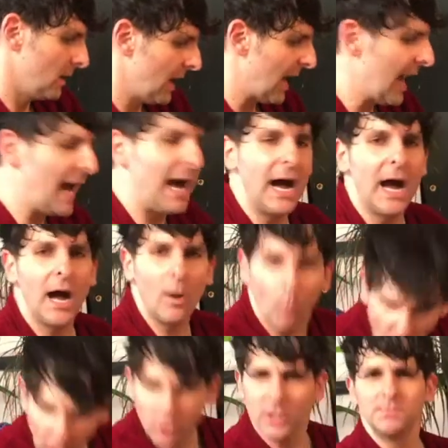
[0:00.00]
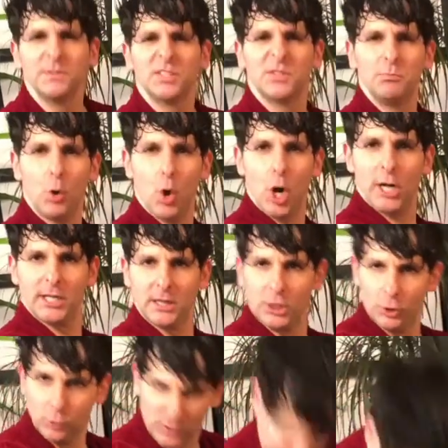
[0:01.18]
I woke up this morning,
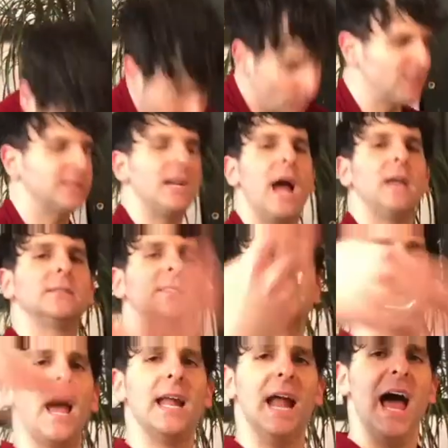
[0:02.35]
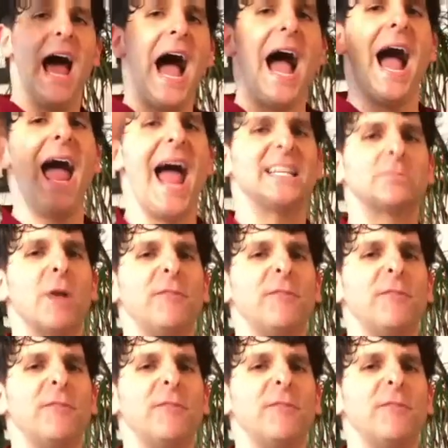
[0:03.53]
Lucy was not in sight. I asked my